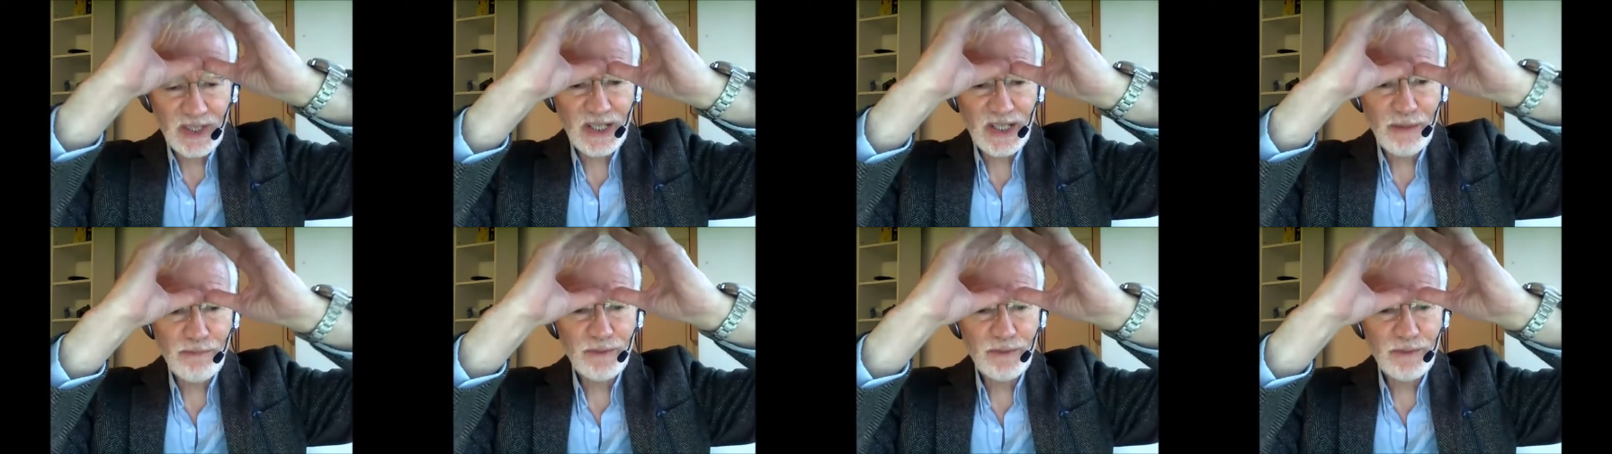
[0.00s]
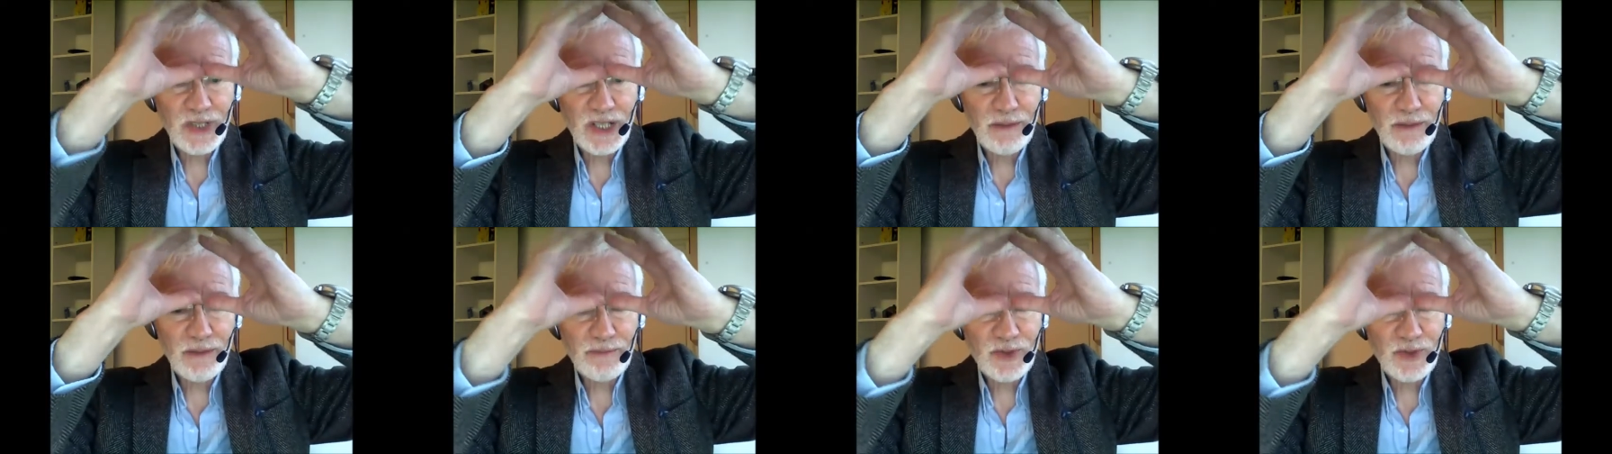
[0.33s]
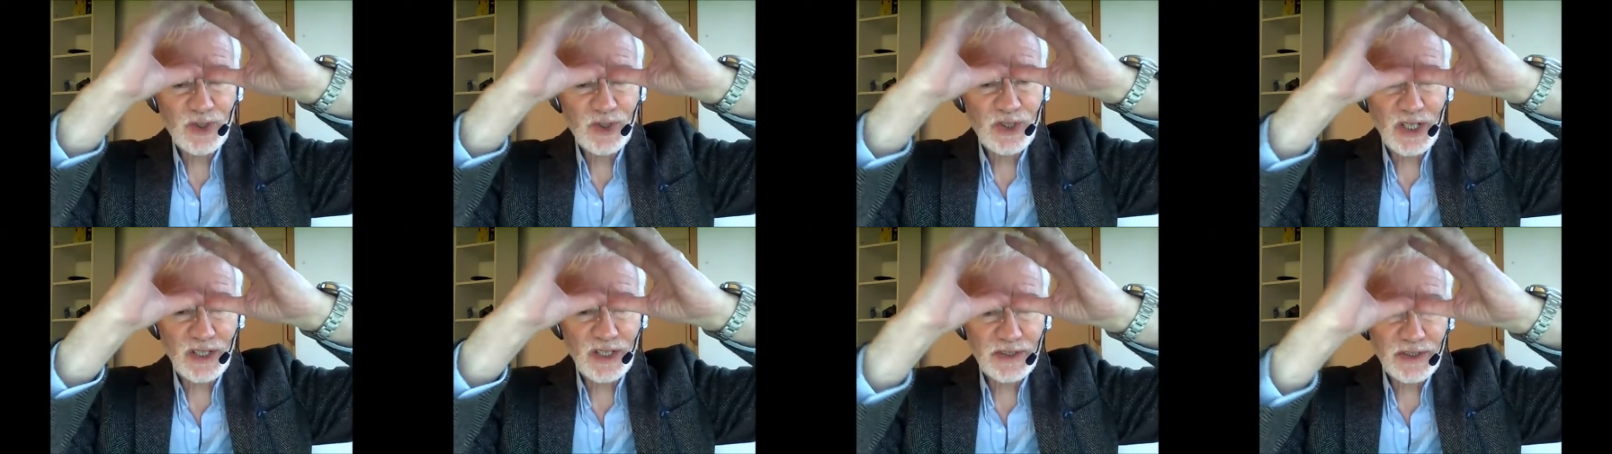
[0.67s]
thumb tips
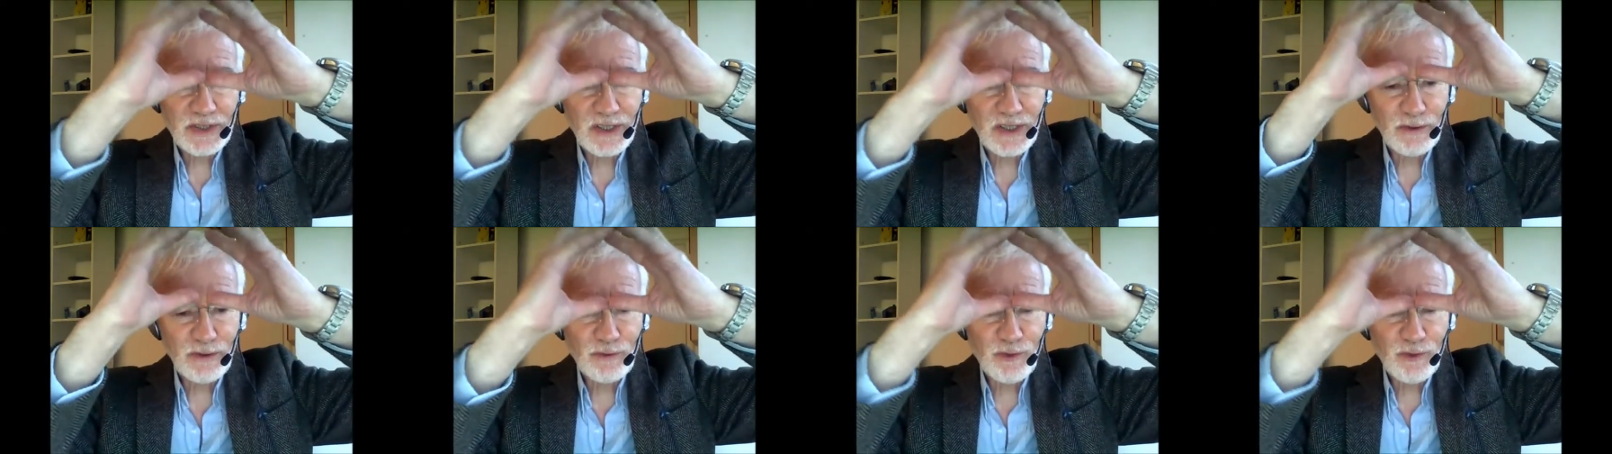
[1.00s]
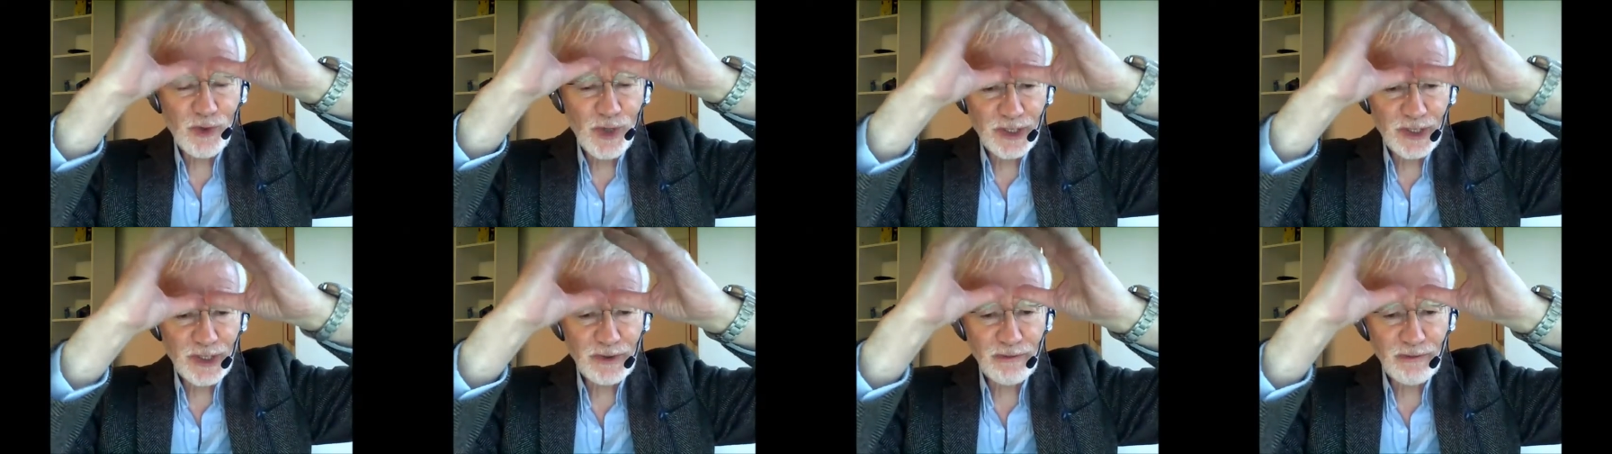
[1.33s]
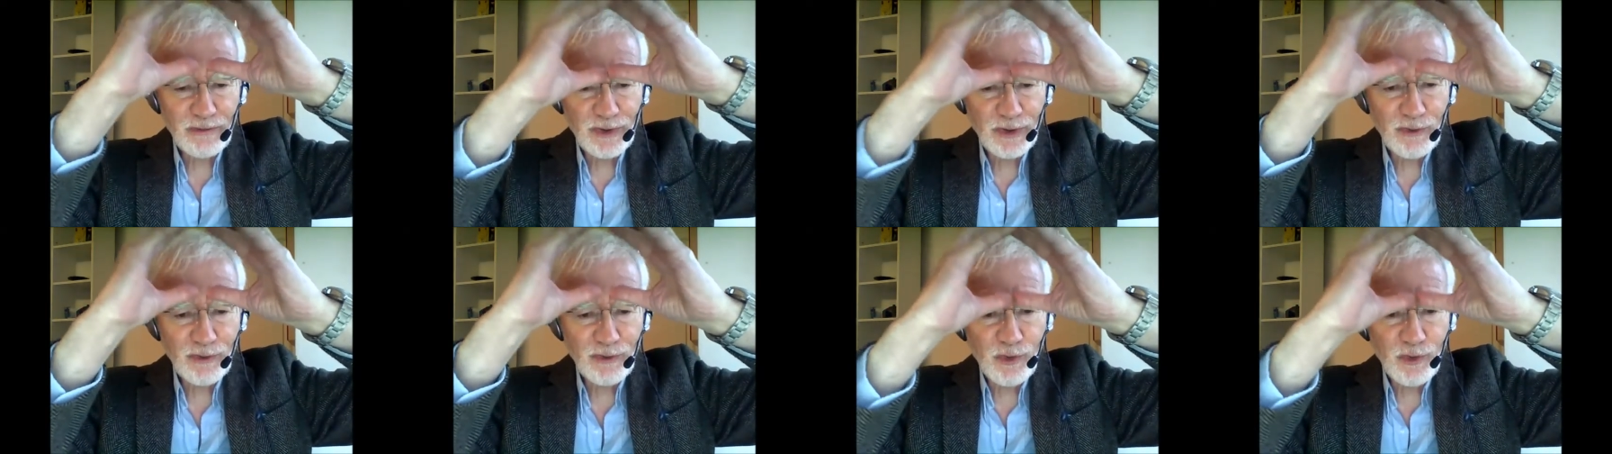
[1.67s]
just in front of
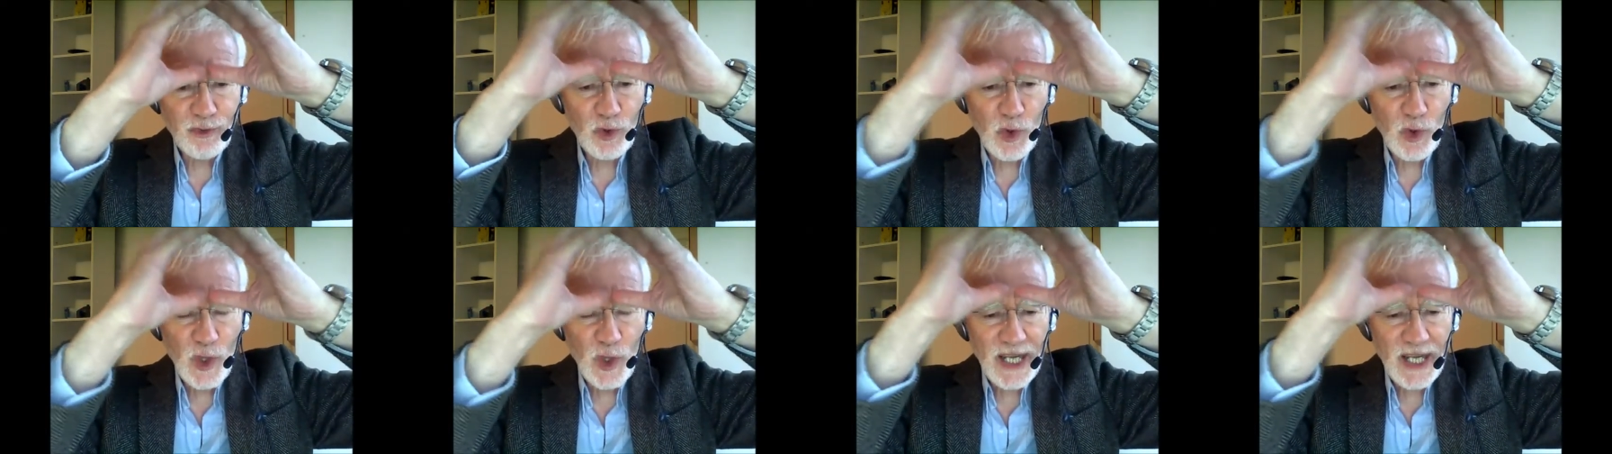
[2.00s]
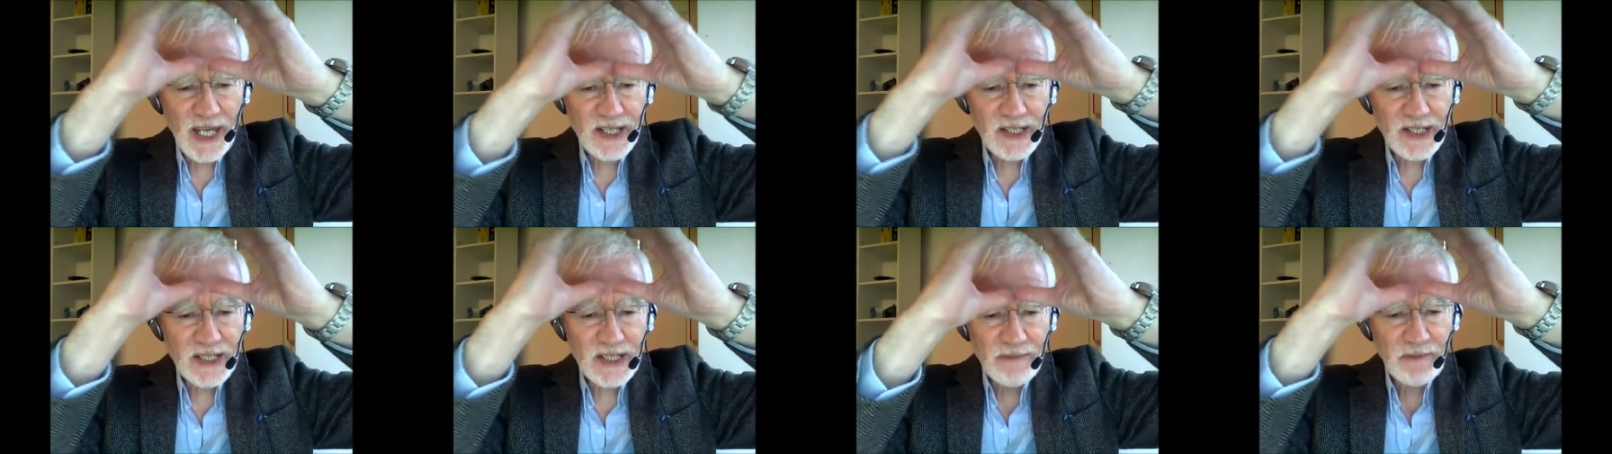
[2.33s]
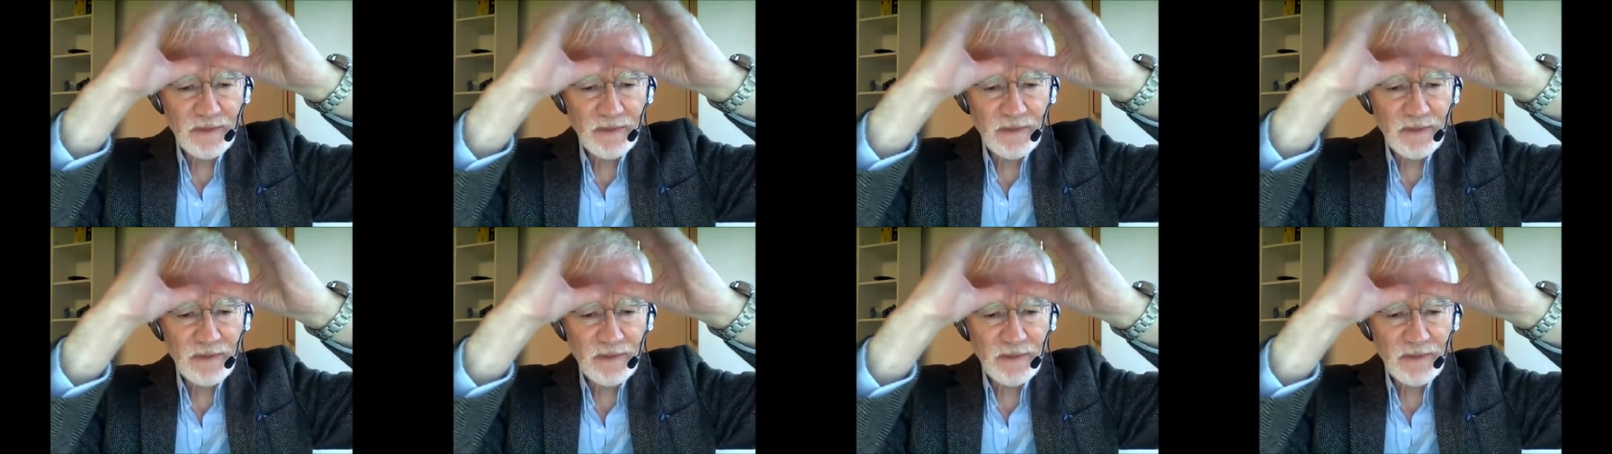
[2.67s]
the forehead